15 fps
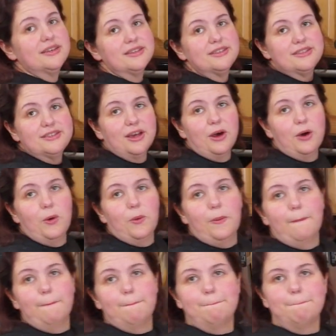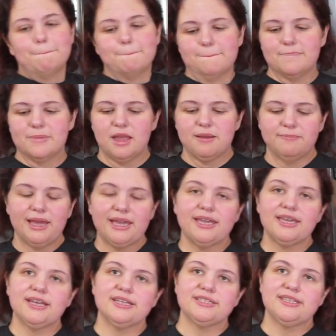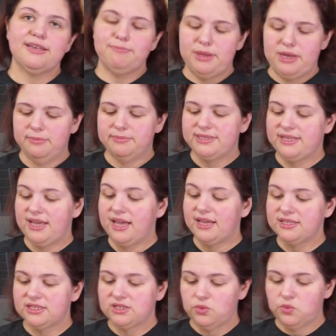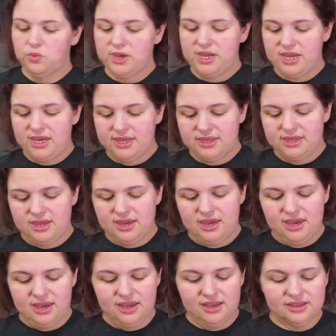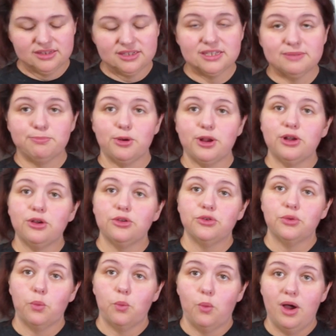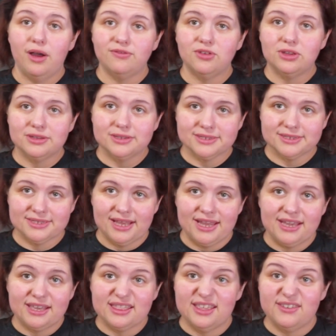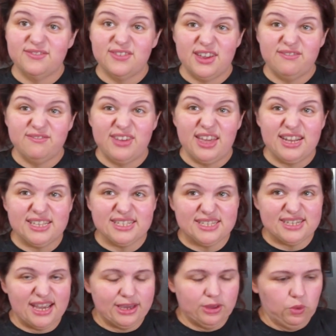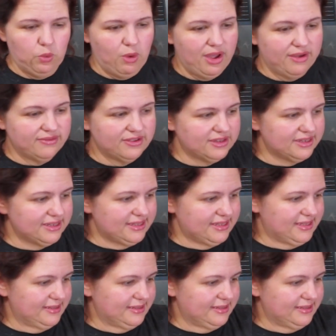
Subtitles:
So my kids have been obsessed with sprinkled waffles, like the Funfetti style waffles.